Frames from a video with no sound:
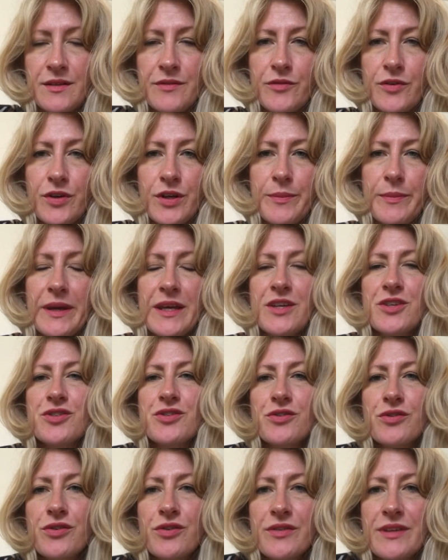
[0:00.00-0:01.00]
We've got to make
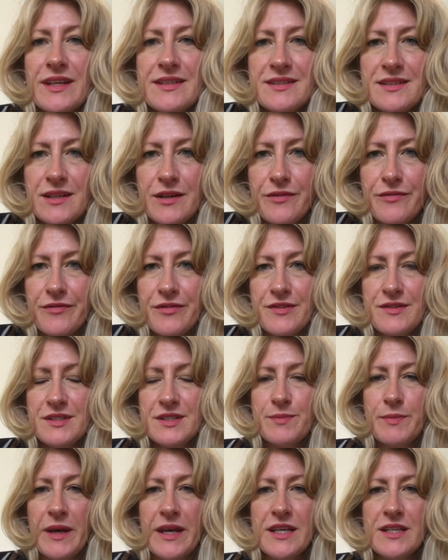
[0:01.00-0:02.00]
sure there's enough
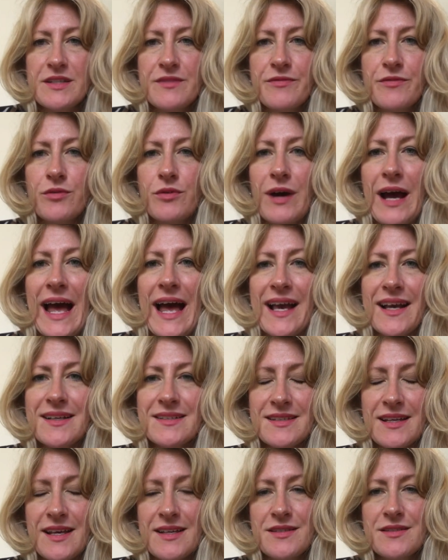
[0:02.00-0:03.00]
space for
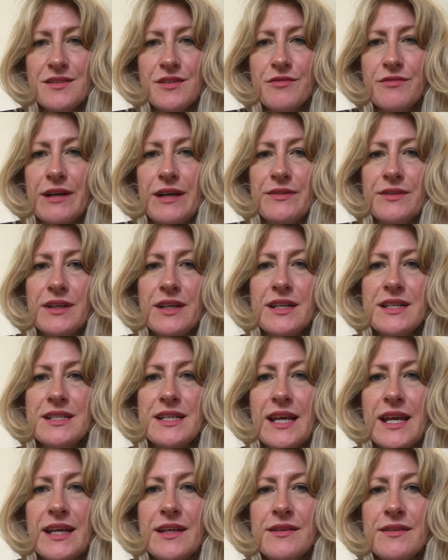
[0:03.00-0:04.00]
access around the
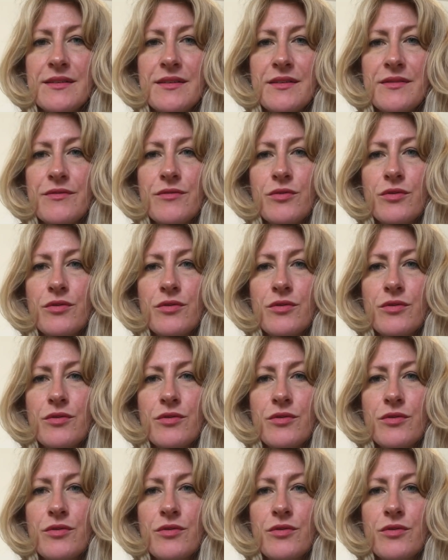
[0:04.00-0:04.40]
containers